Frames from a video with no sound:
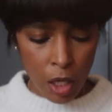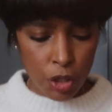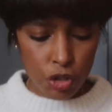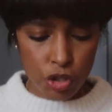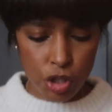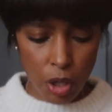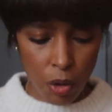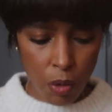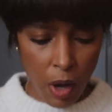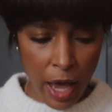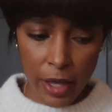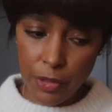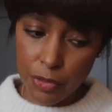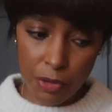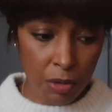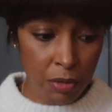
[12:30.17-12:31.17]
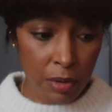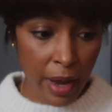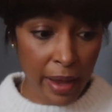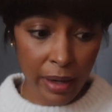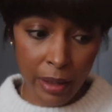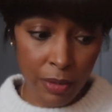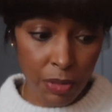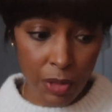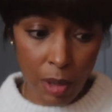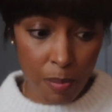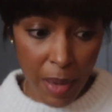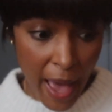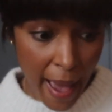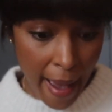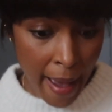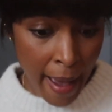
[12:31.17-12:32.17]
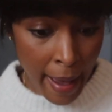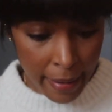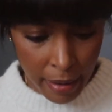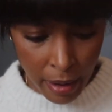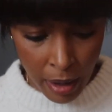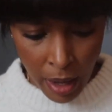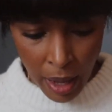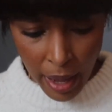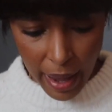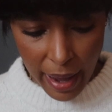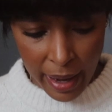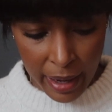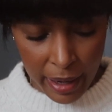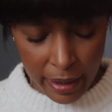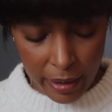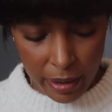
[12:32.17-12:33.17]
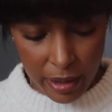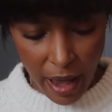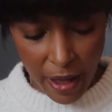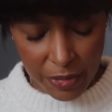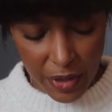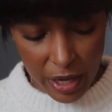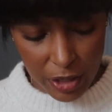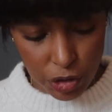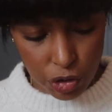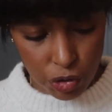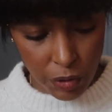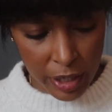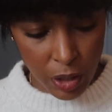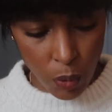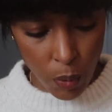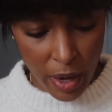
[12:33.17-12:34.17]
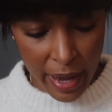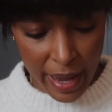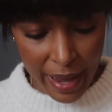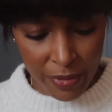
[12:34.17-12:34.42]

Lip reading: So I threw that in the bag and got that straight away.